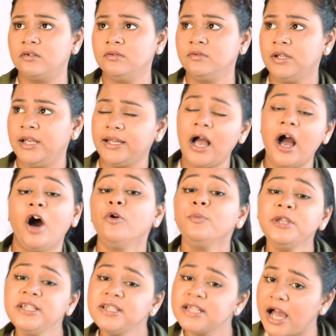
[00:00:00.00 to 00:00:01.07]
like how
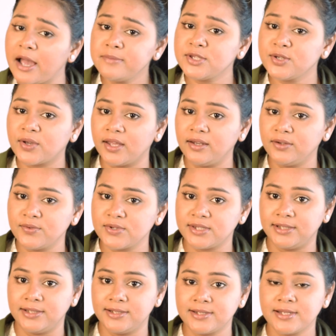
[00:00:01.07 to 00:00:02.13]
many times you can use
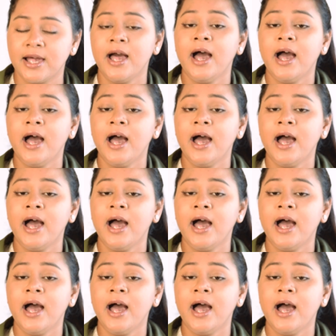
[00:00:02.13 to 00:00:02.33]
this,